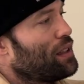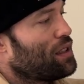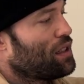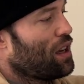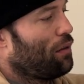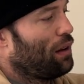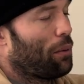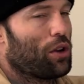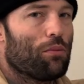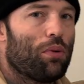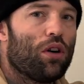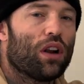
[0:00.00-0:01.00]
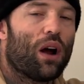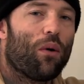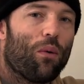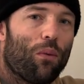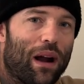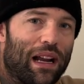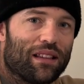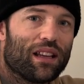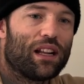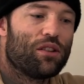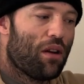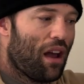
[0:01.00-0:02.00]
itself, like when you put a weight
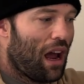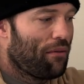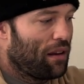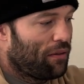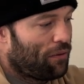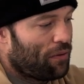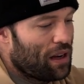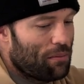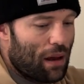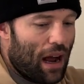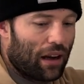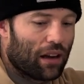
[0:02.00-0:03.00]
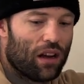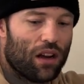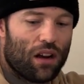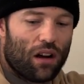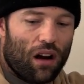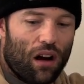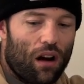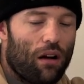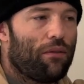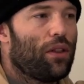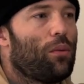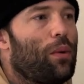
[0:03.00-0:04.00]
and you have a feedback
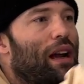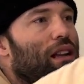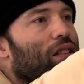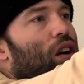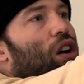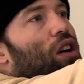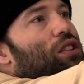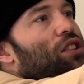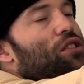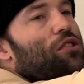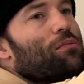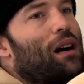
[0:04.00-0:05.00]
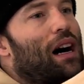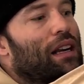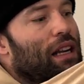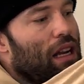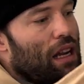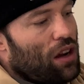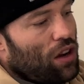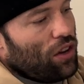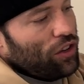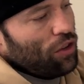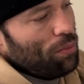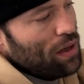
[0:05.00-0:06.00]
of the weight onto your body, it
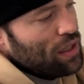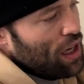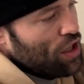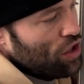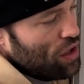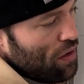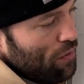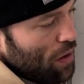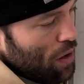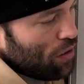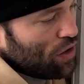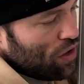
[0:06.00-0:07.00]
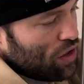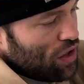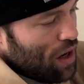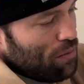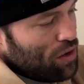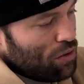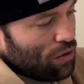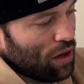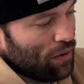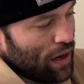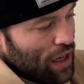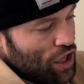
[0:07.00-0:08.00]
also potentially evokes some sort
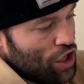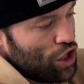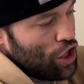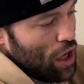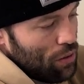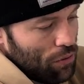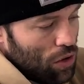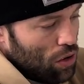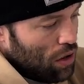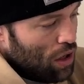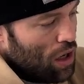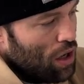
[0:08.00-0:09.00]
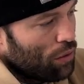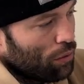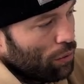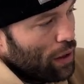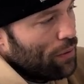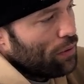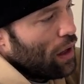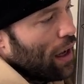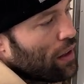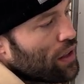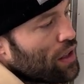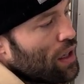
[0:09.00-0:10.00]
of a general
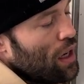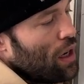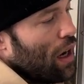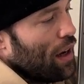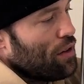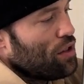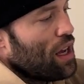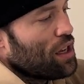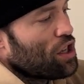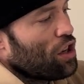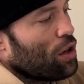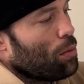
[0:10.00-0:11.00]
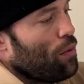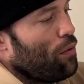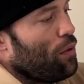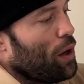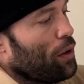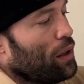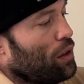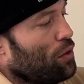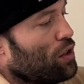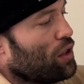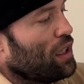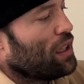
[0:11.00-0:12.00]
reflex I use that term very
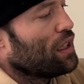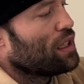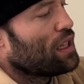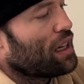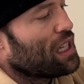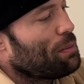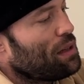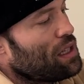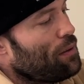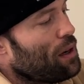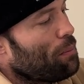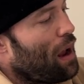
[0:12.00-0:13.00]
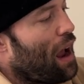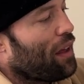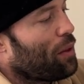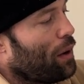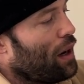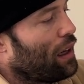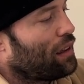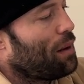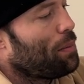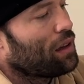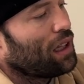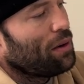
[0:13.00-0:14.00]
loosely because it's not a specific pathway. Like
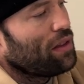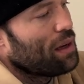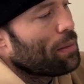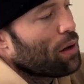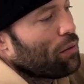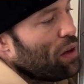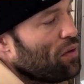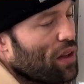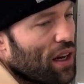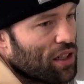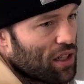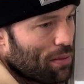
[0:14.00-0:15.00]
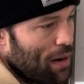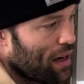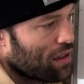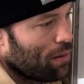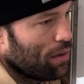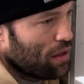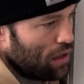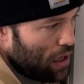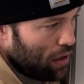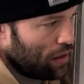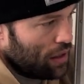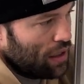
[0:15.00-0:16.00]
typically we think about a reflex, you smack someone's knee
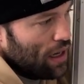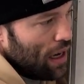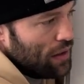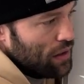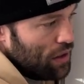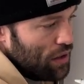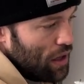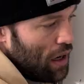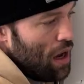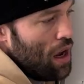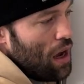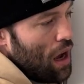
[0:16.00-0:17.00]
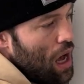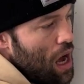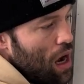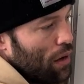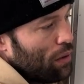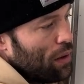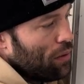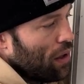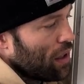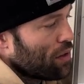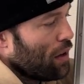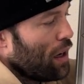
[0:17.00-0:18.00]
and it extends and you say, ah,
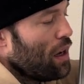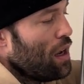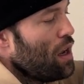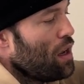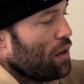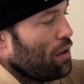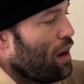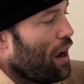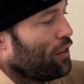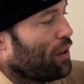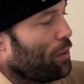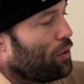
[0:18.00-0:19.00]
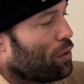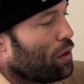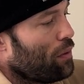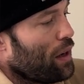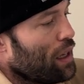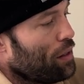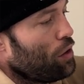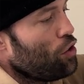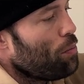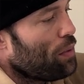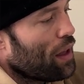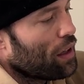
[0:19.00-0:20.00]
reflex, right? You have some sort of a
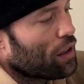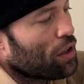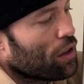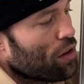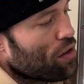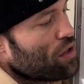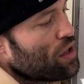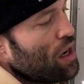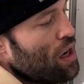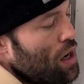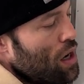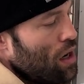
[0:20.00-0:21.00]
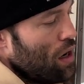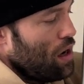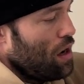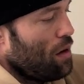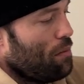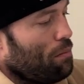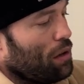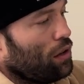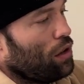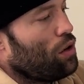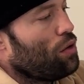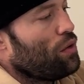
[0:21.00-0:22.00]
loop that occurs um,
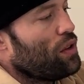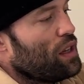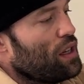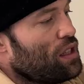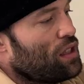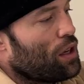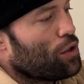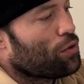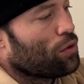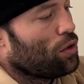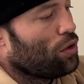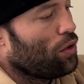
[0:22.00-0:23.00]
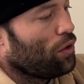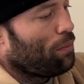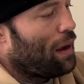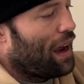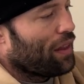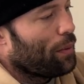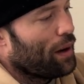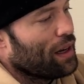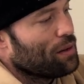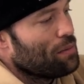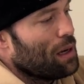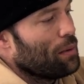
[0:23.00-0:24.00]
below the central pathway
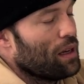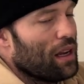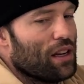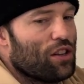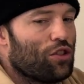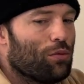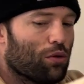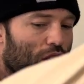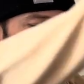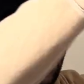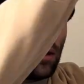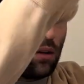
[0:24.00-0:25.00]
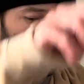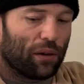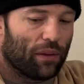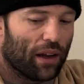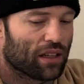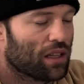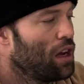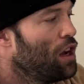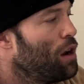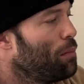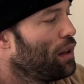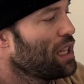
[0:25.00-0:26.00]
is maybe a supraspinal reflex.
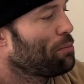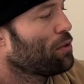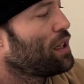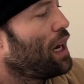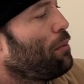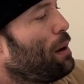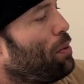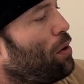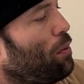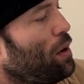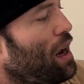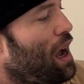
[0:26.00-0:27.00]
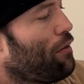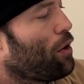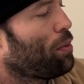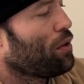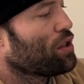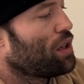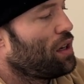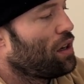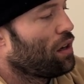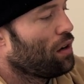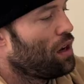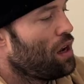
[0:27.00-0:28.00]
But let's pretend we, put, we have our person
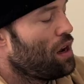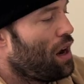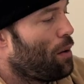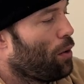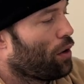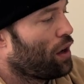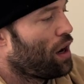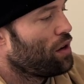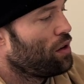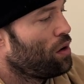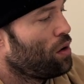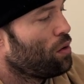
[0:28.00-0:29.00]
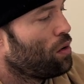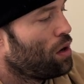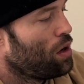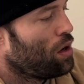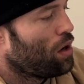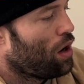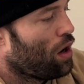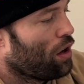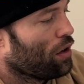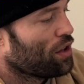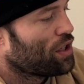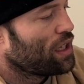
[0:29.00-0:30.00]
here and we're gonna do
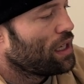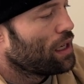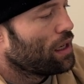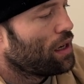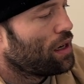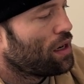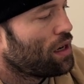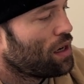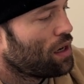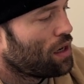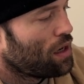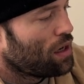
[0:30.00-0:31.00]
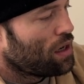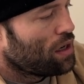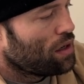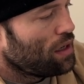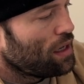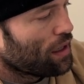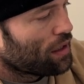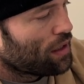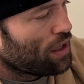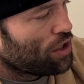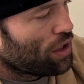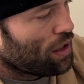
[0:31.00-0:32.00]
our seated knee
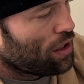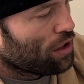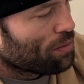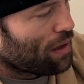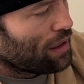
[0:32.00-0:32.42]
extension and here's my